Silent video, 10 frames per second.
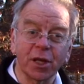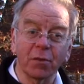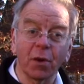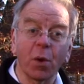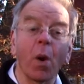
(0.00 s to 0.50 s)
they
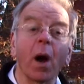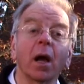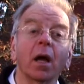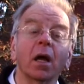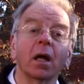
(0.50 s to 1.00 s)

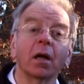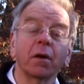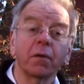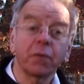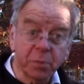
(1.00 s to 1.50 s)
require
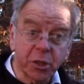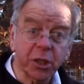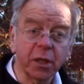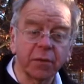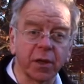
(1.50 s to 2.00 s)
from
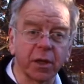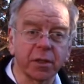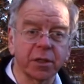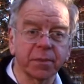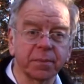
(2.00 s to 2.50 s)

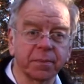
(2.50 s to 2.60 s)
surveys.